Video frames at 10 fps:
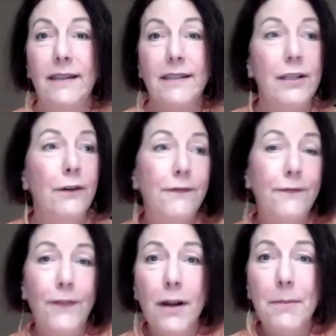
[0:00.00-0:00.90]
So
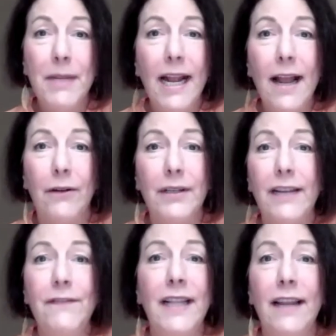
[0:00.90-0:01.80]
farm it out,
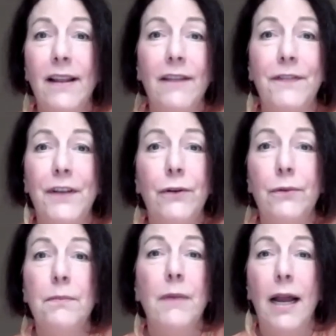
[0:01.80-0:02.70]
even that if you
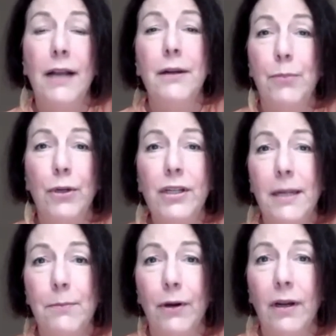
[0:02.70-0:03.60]
hire a
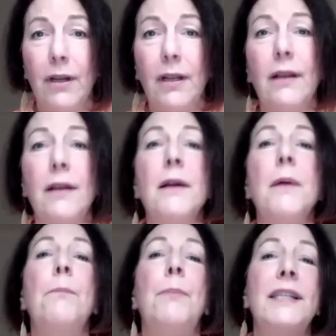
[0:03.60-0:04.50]
bookkeeper,
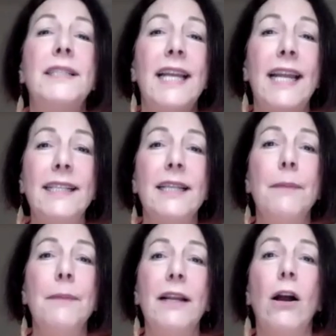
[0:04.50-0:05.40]
but take
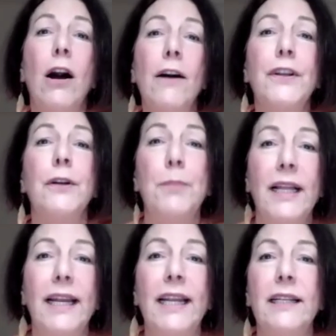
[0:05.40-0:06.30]
something off your
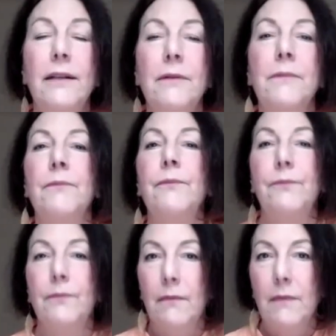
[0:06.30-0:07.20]
plate
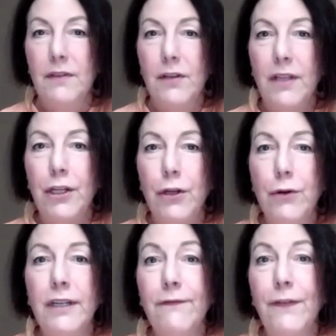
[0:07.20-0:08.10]
so that
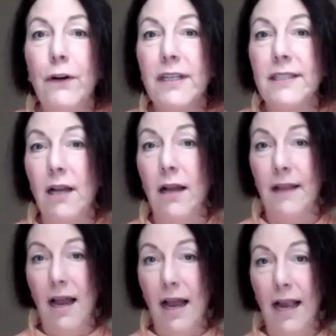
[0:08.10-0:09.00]
you can focus on
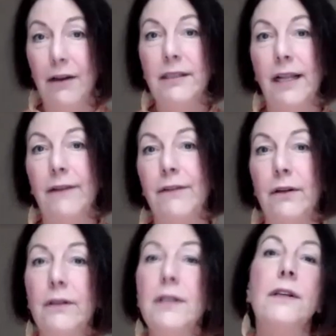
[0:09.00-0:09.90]
the higher
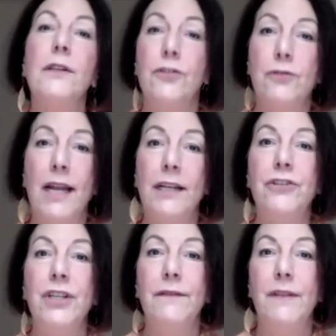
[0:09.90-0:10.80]
level
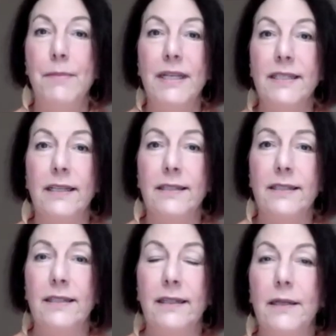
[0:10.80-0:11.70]
strategy of the
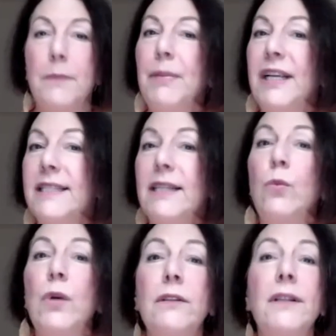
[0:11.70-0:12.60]
business, because it
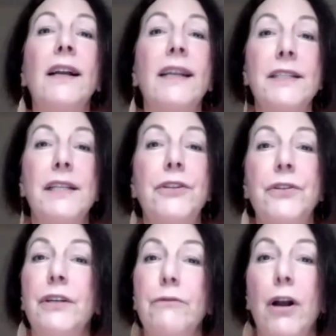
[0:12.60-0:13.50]
will not continue
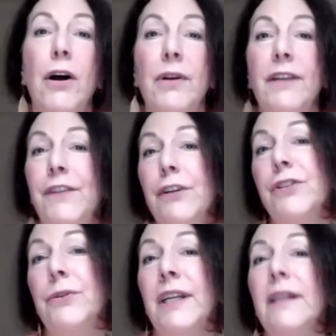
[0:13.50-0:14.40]
to grow if you're
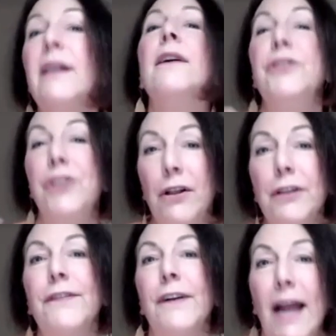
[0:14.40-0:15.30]
doing
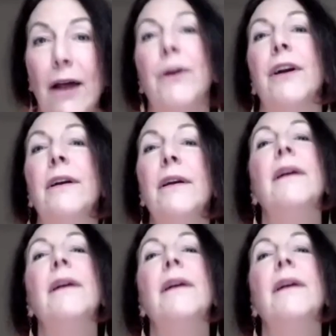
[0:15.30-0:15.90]
dollar per hour